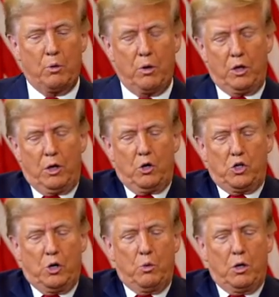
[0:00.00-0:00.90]
where the
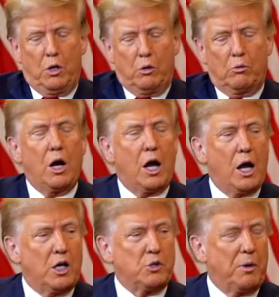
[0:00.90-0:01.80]
ocean will
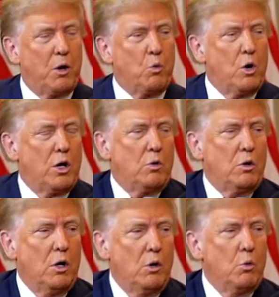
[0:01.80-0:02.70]
rise by
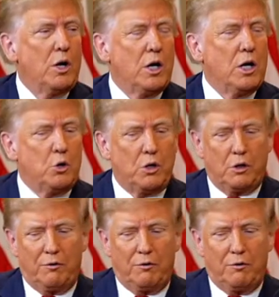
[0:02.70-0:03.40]
1/100th